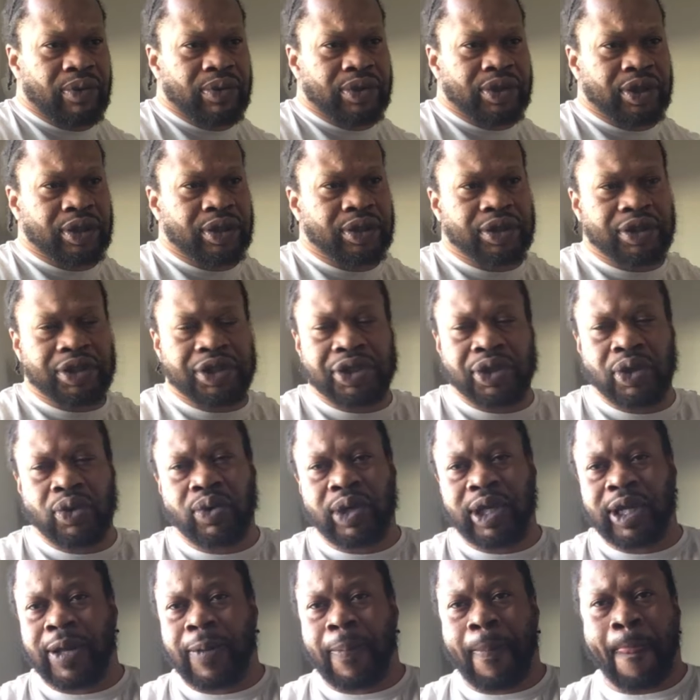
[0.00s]
a
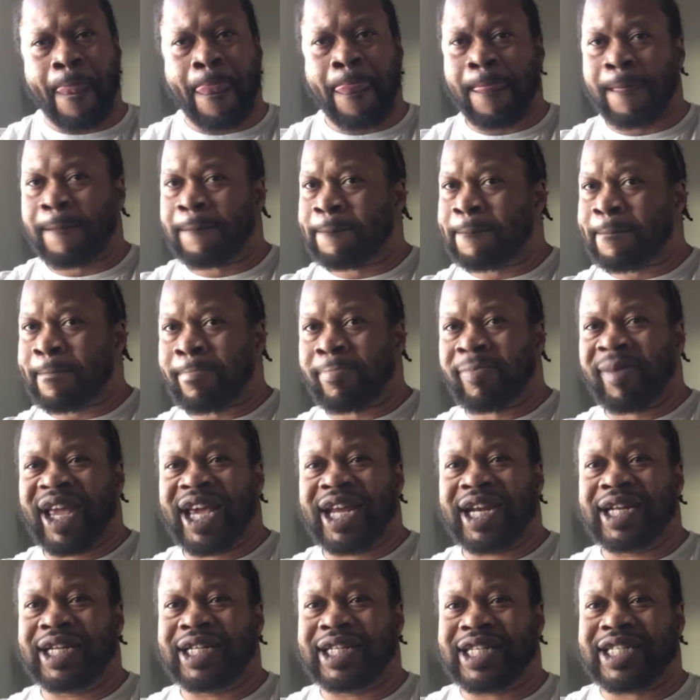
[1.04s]
shooting
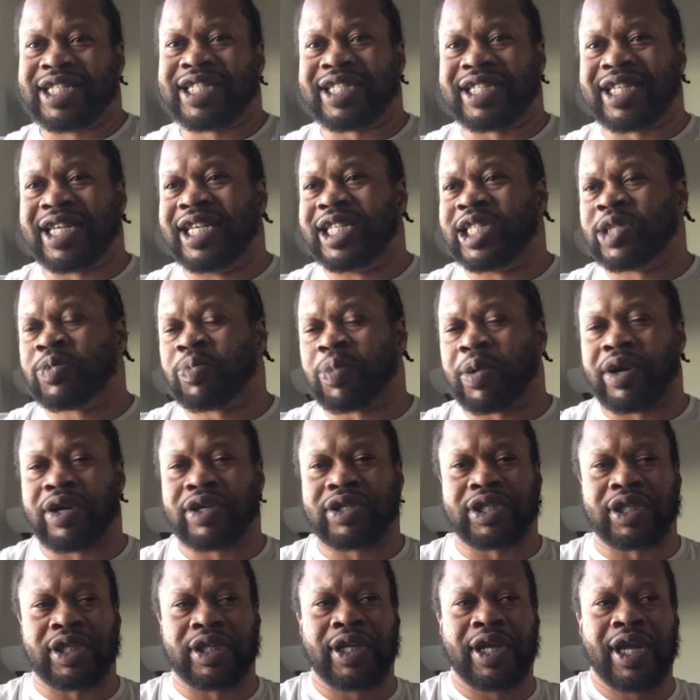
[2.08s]
and a deceased
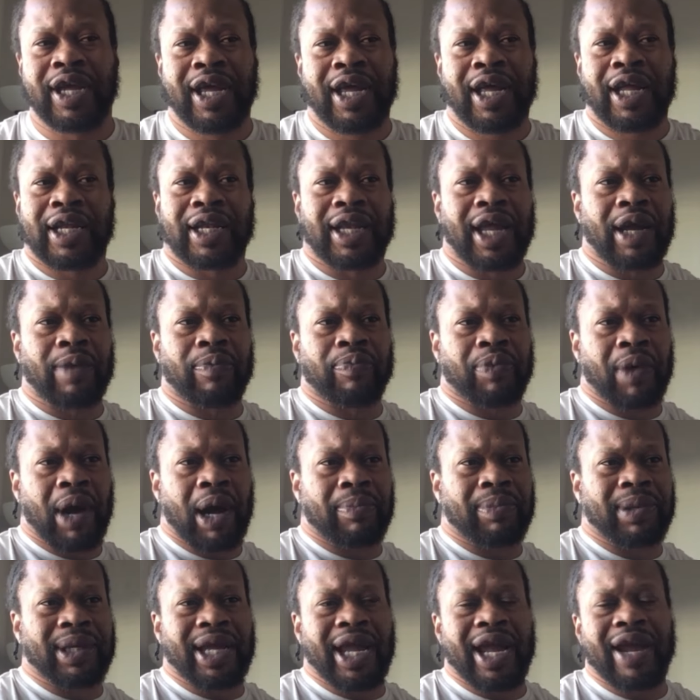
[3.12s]
person like
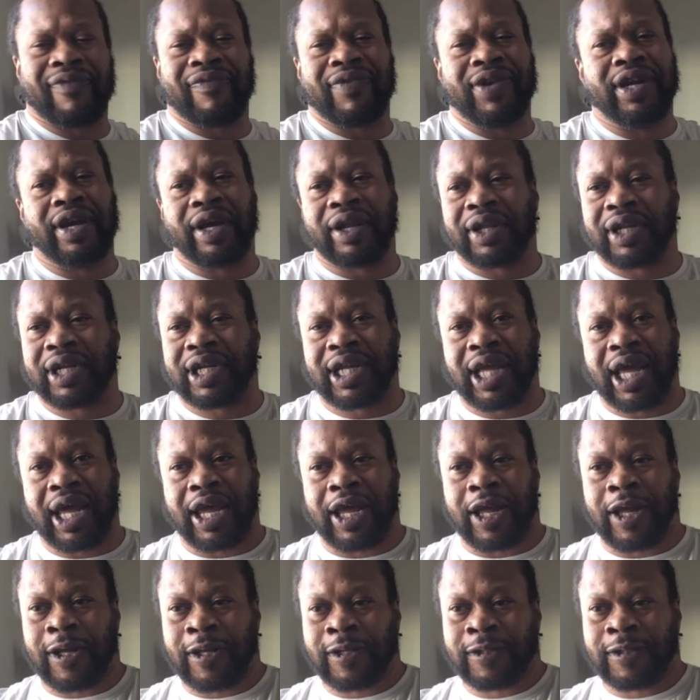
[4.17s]
probably every other day.